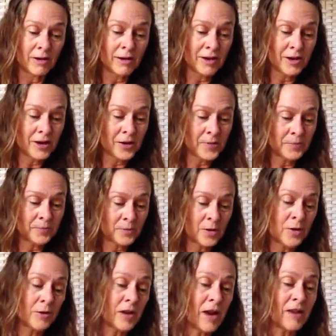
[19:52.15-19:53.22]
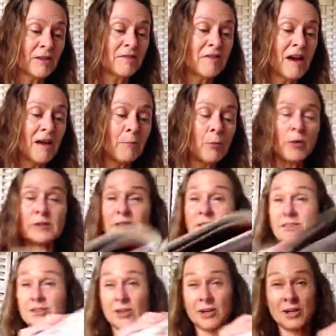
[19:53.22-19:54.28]
the five-pointed
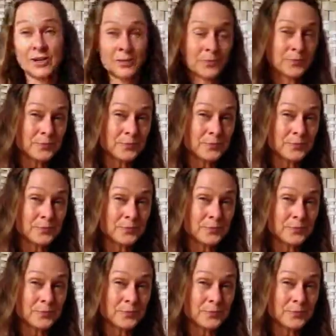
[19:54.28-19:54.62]
star.